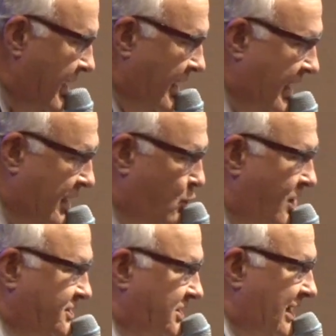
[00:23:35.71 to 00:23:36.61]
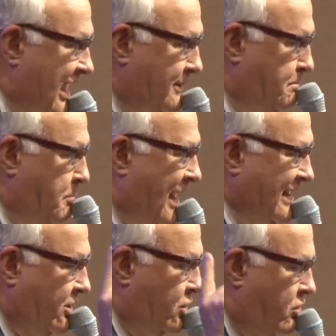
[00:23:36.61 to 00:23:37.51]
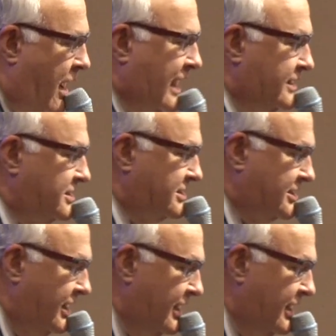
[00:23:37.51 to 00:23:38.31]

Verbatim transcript: he was led by Christ